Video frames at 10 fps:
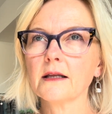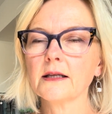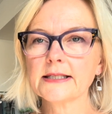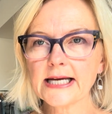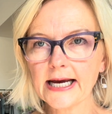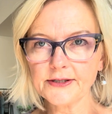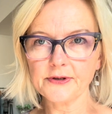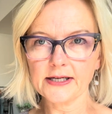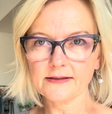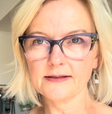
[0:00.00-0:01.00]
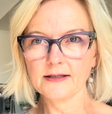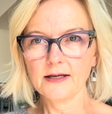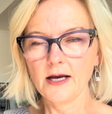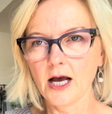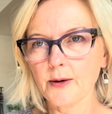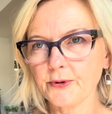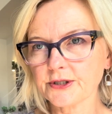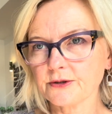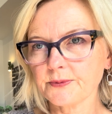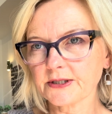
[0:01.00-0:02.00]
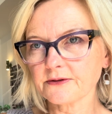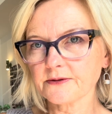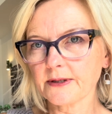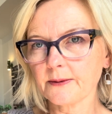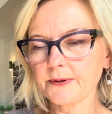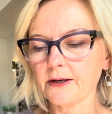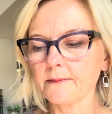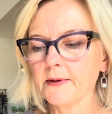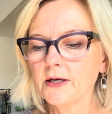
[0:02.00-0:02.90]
tie dress. I'll put 2 pictures right up here.